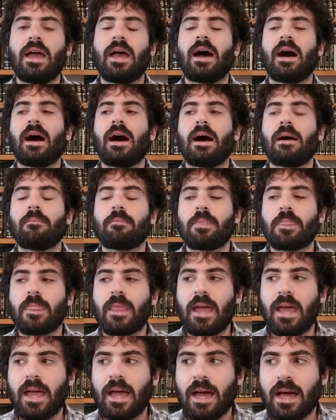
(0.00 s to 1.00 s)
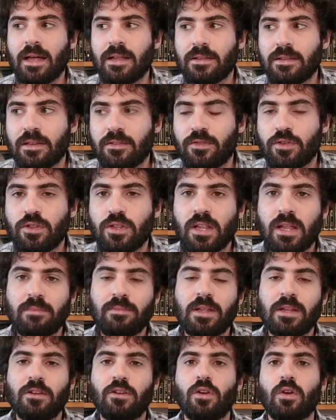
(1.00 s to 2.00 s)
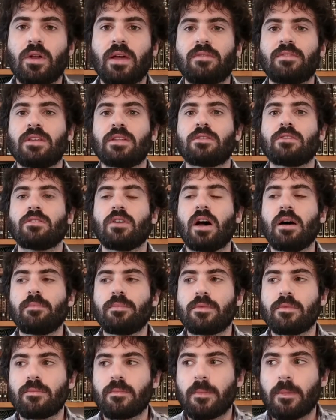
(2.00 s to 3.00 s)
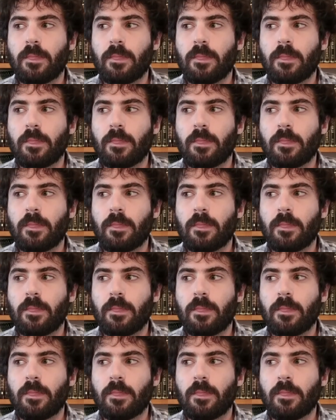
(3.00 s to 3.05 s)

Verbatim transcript: Um, and if you do them, then you don't have to interrupt.